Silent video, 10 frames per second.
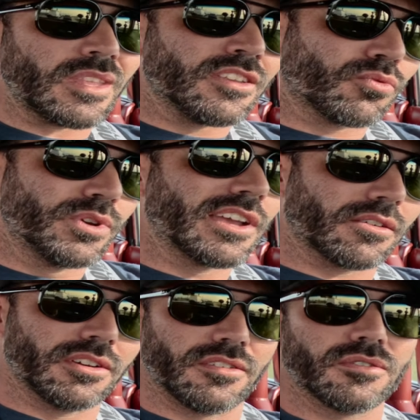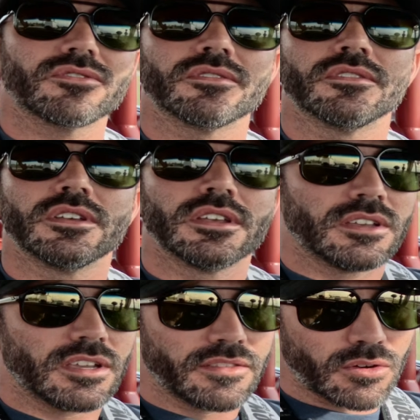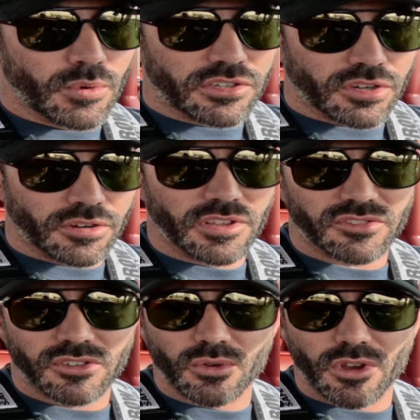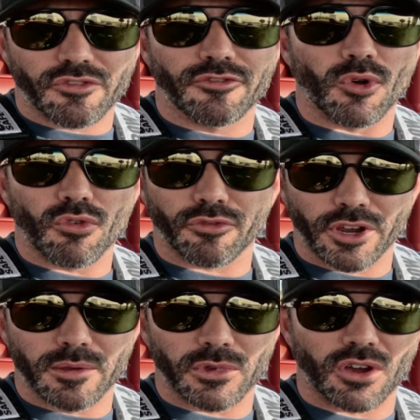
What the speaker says: is we got rid of those, and then we turned this into a full frame